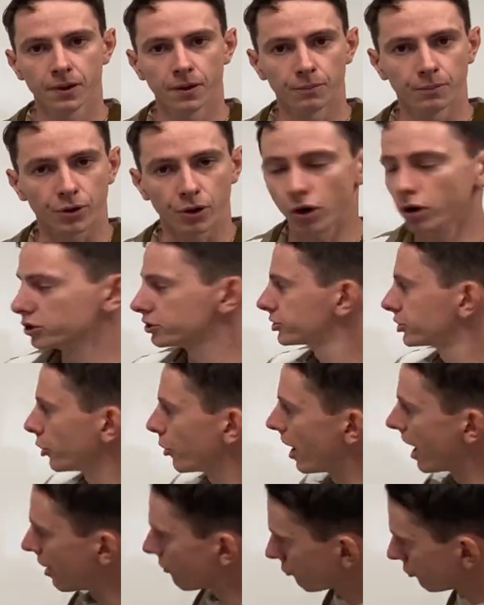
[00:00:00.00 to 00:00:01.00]
but
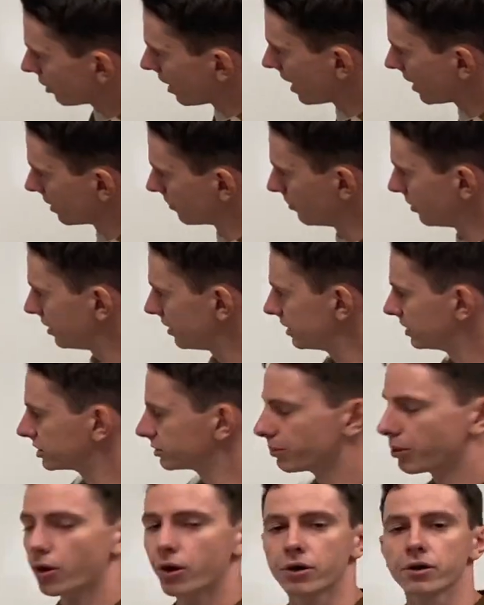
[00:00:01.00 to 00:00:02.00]
also every element is a
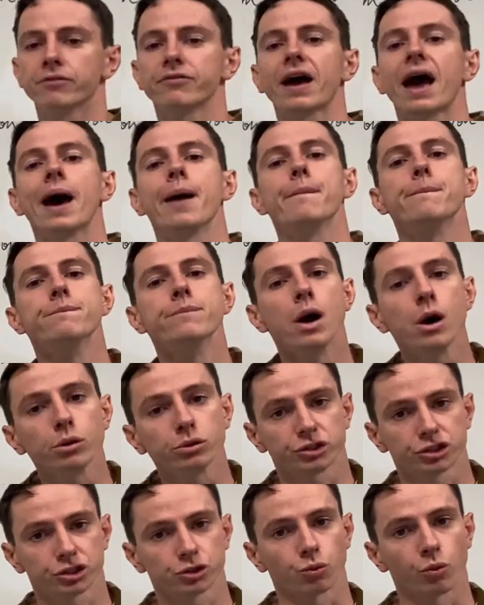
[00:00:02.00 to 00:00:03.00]
part of at
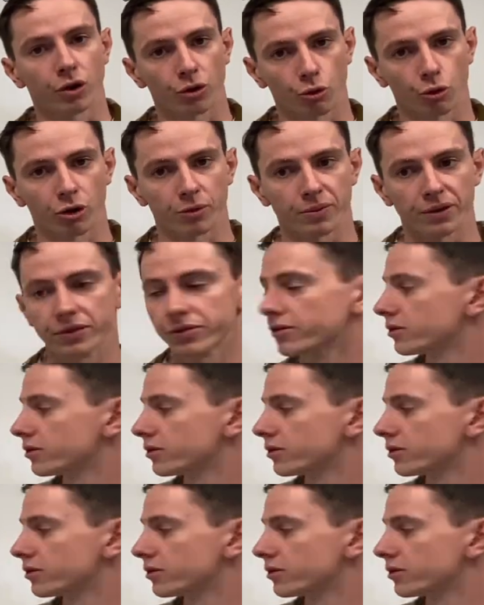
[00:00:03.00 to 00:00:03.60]
most one orbit.